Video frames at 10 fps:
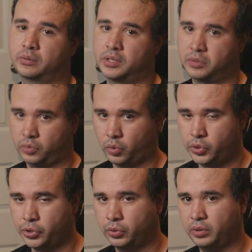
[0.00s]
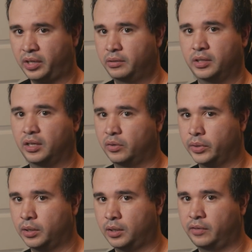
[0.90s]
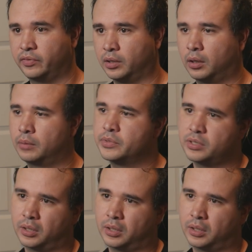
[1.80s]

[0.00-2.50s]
distortion in the area of the arms